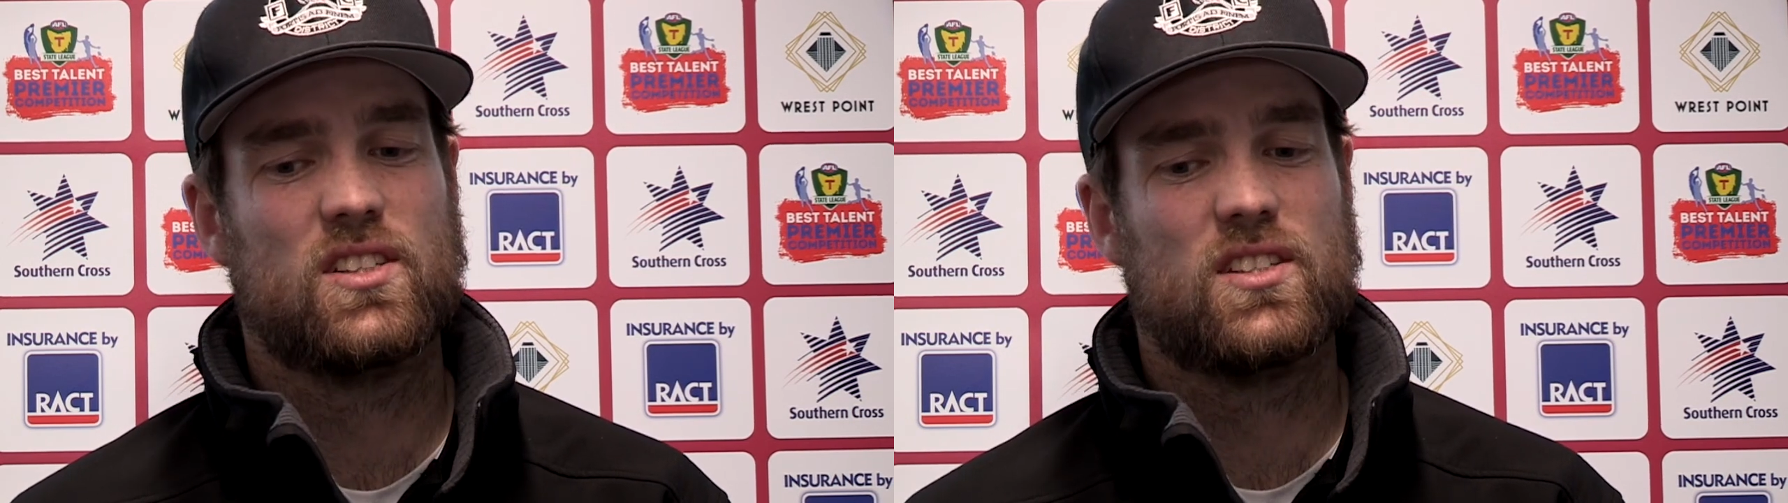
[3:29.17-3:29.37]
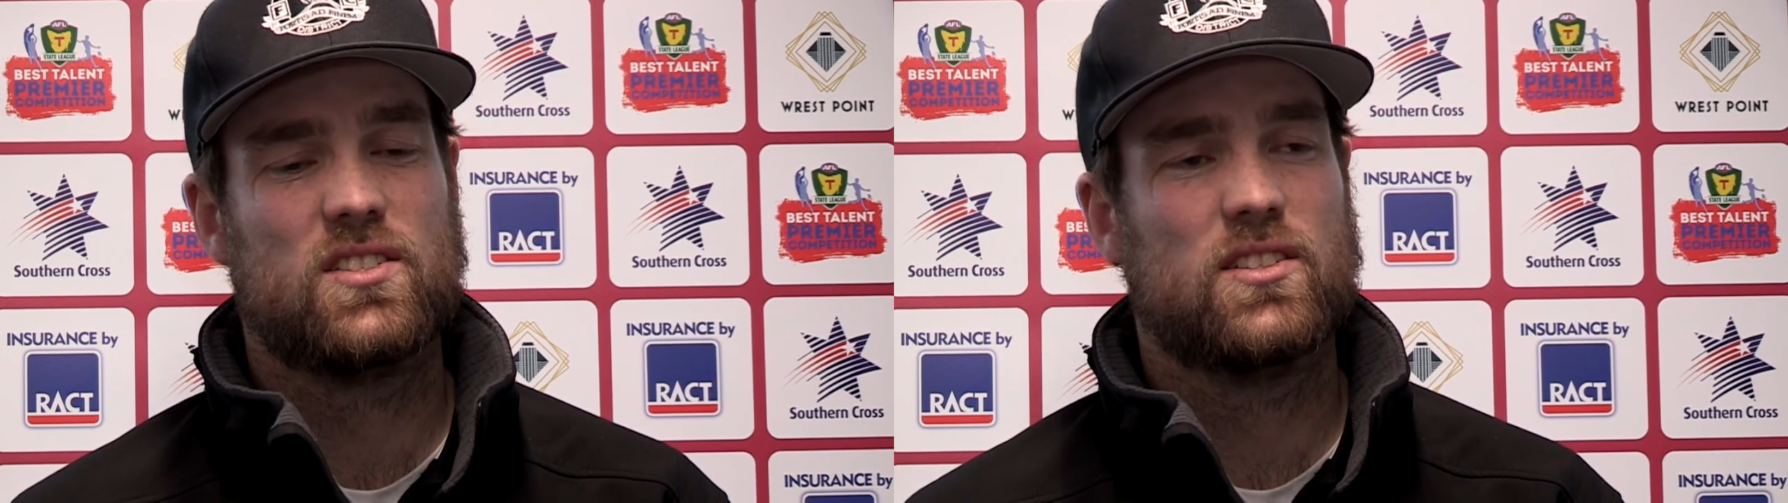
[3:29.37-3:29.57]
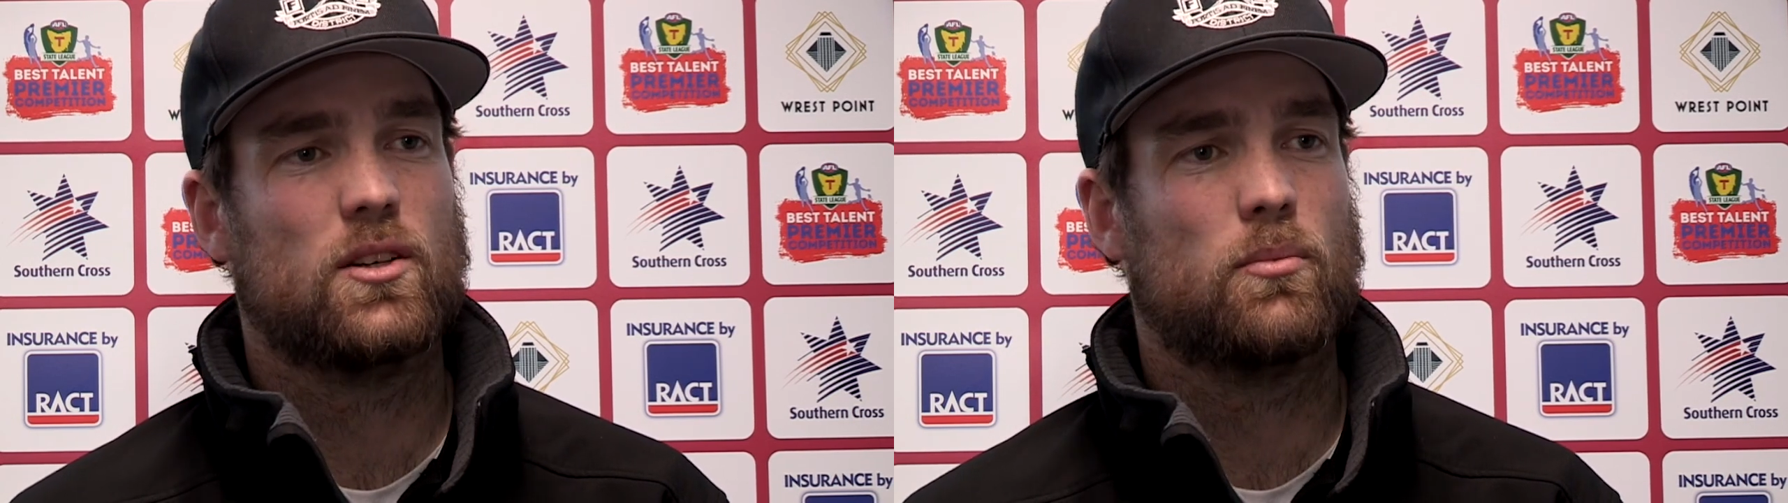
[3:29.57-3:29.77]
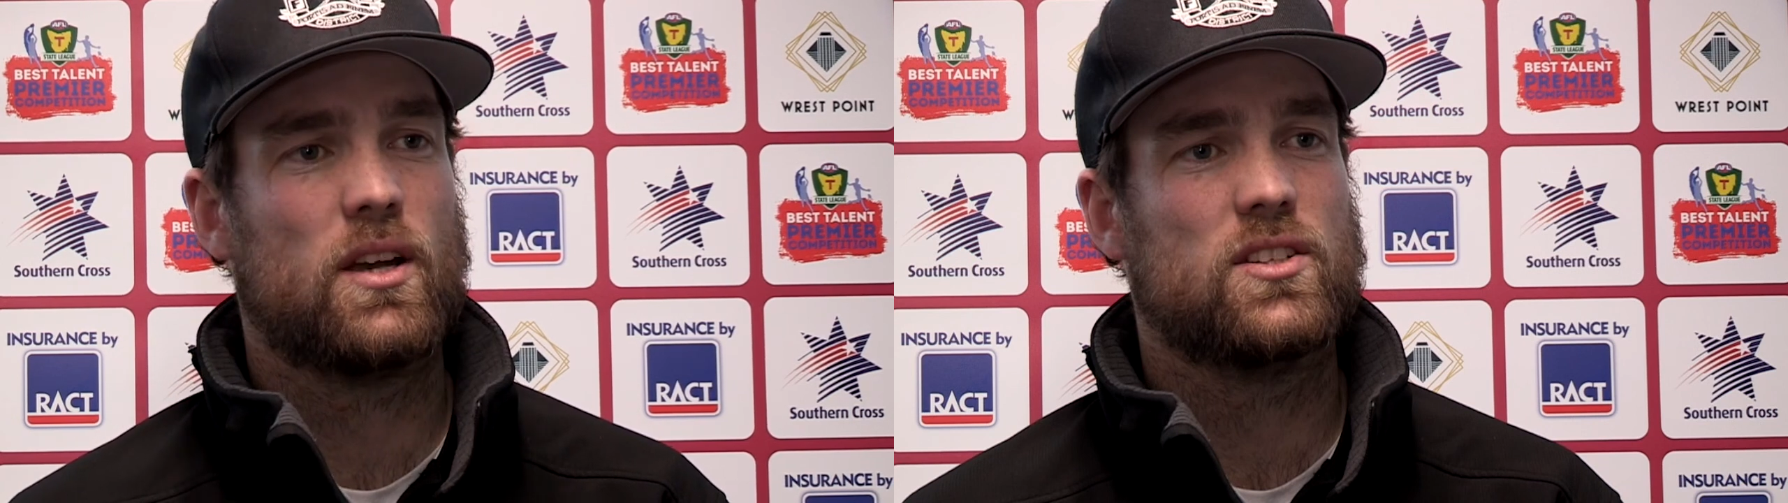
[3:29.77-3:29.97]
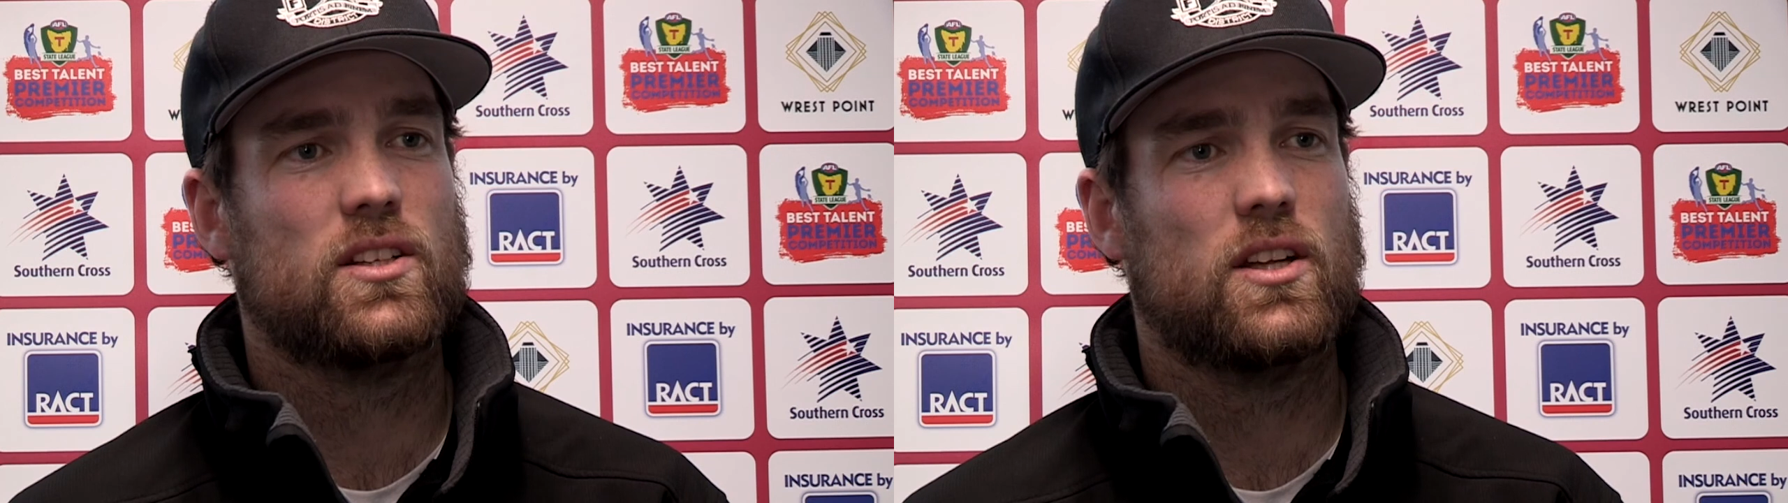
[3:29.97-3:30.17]
contested and
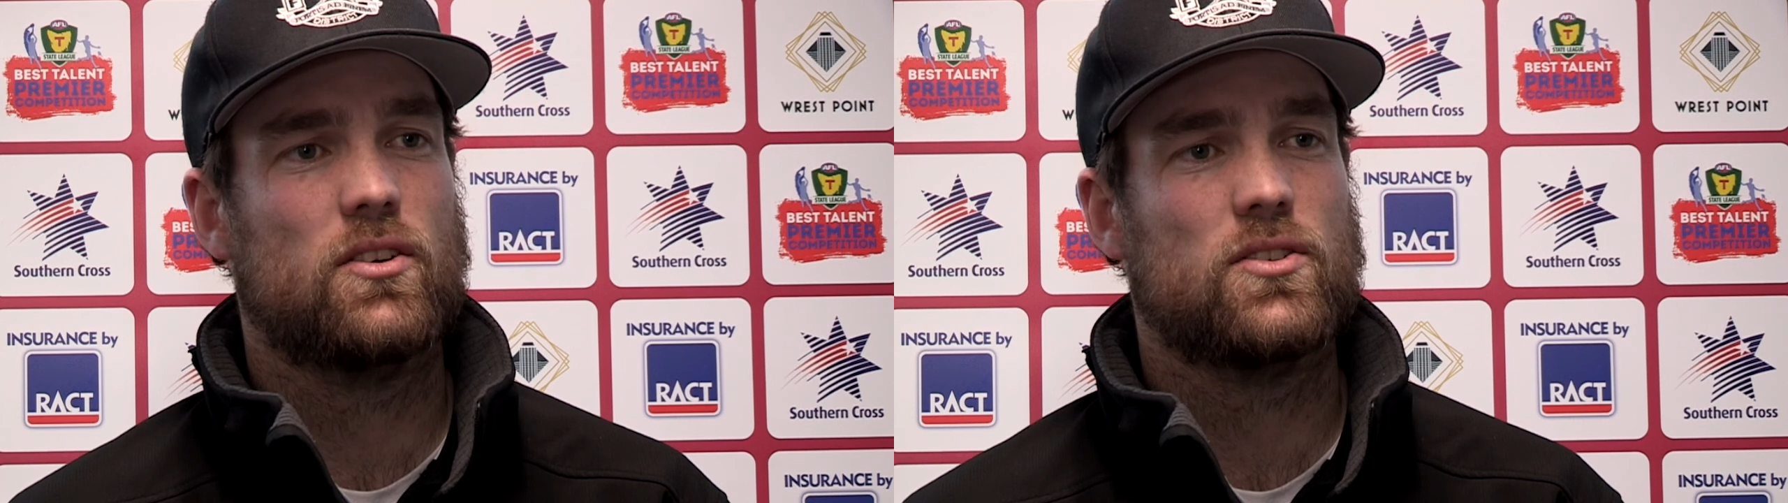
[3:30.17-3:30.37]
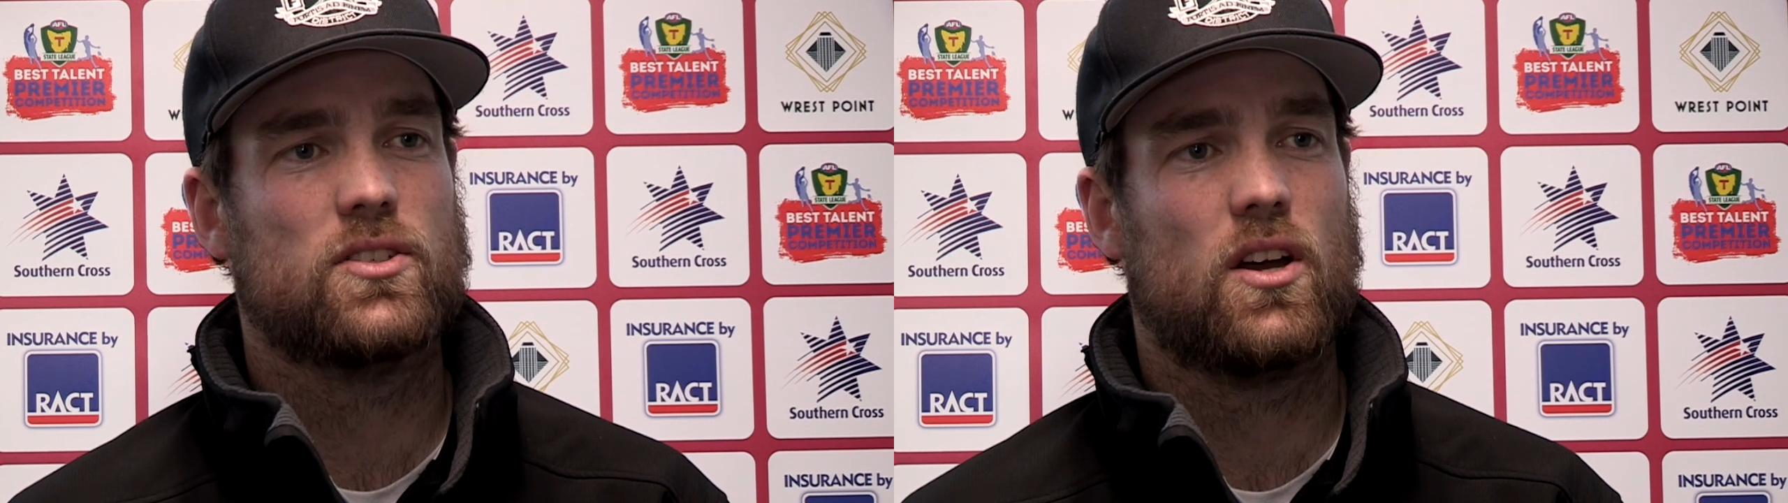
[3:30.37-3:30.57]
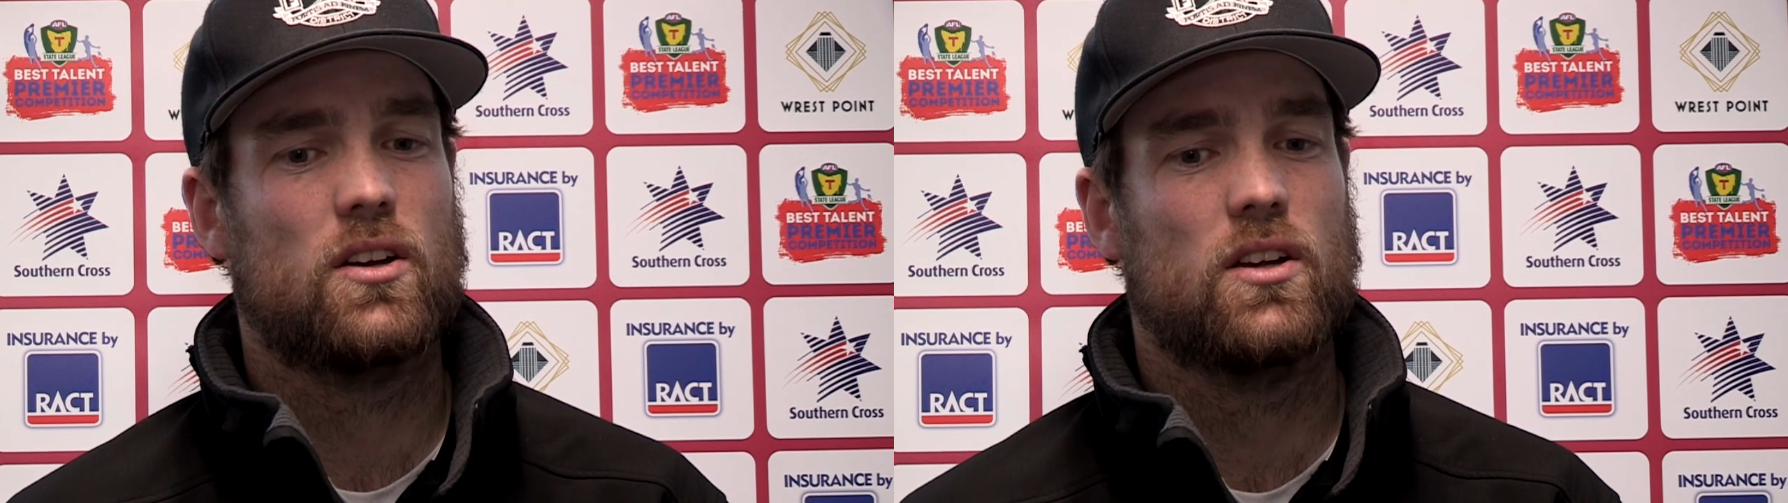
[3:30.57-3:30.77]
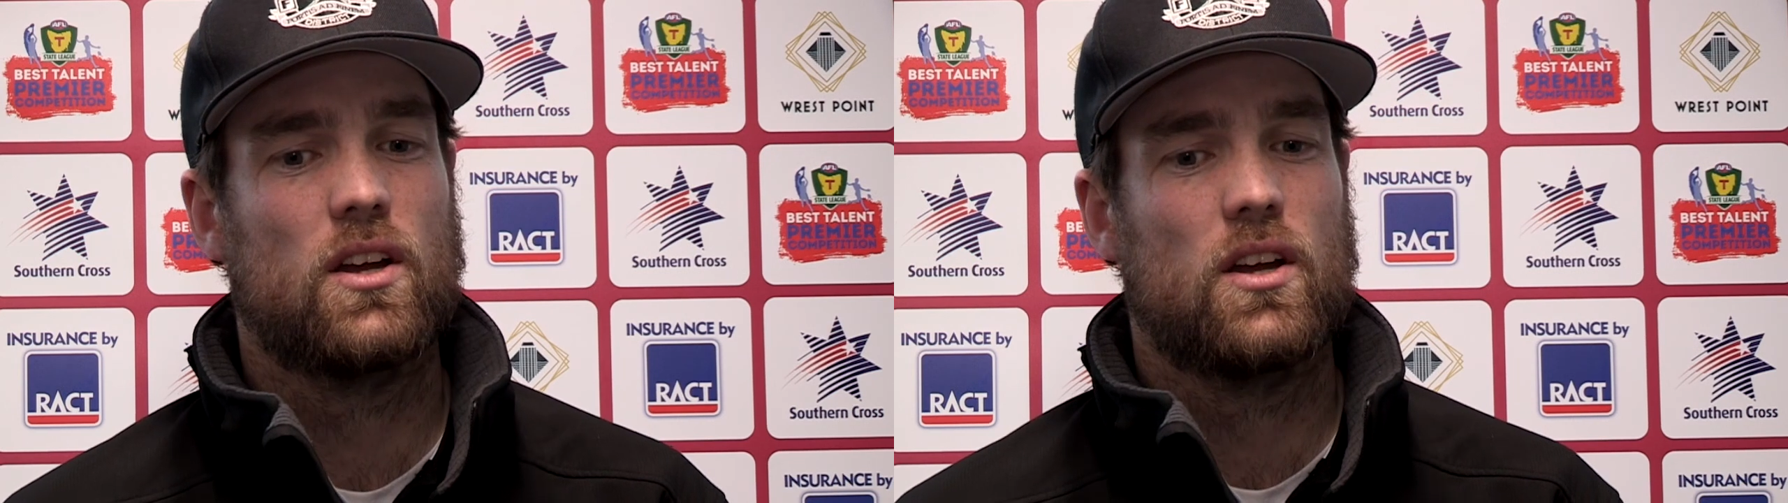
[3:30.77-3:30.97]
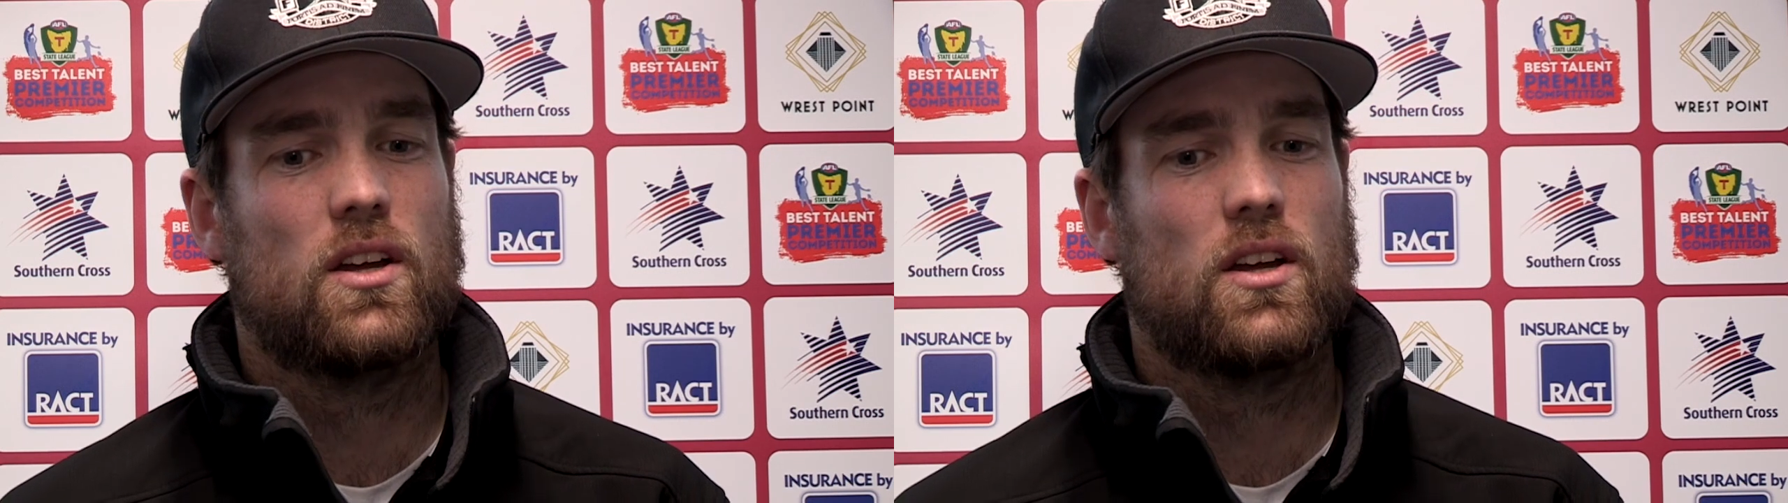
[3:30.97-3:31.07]
make skill errors. So